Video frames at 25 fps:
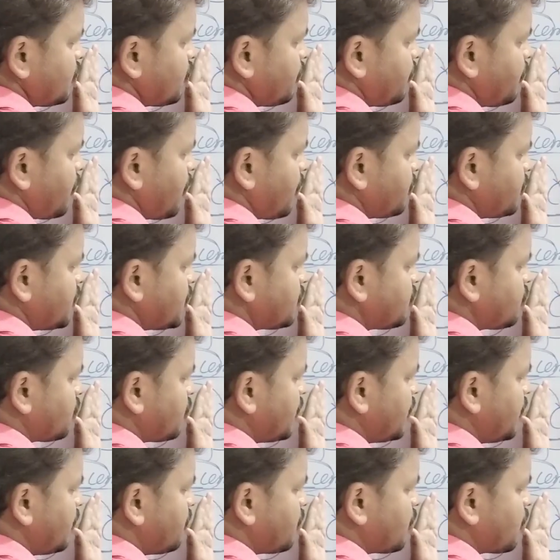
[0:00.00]
to form the
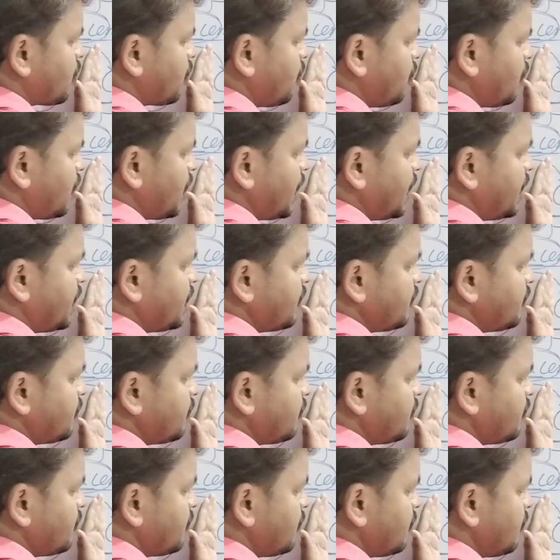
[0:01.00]
sodium chloride.
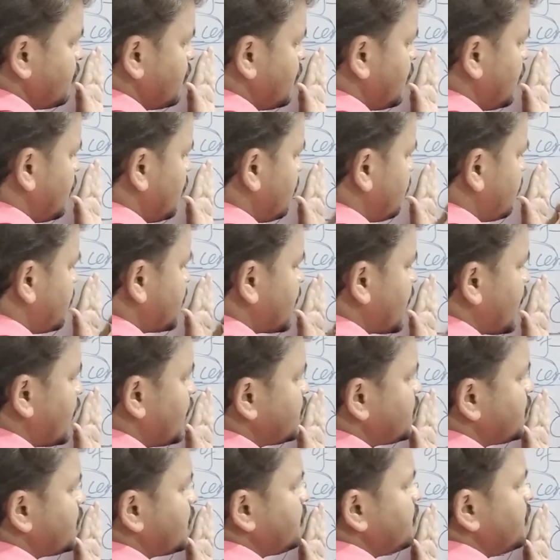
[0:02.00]
But
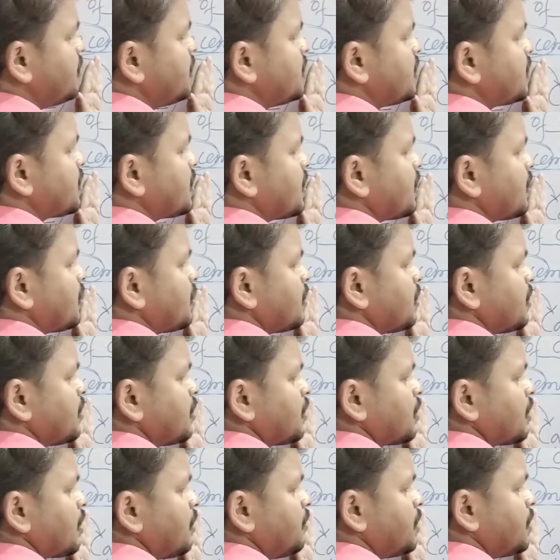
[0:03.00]
calcium is
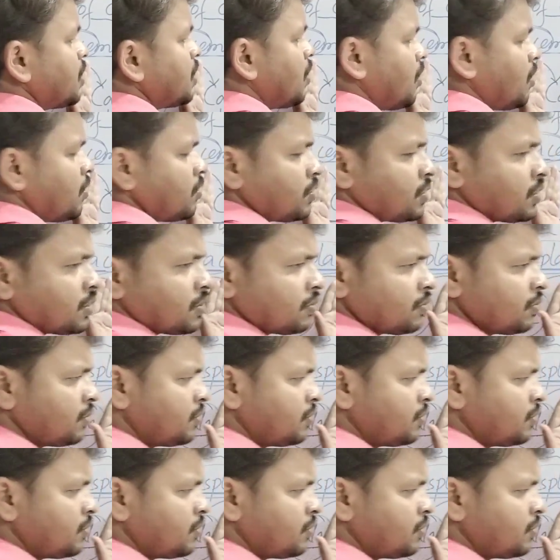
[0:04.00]
coming out.